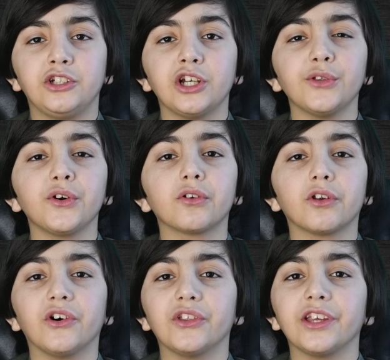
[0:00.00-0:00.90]
channel
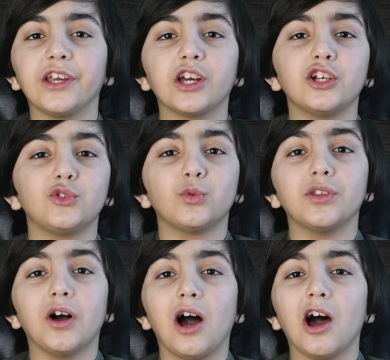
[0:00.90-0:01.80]
Learn English with
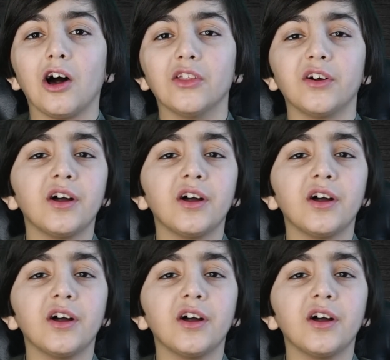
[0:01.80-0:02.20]
Ahad.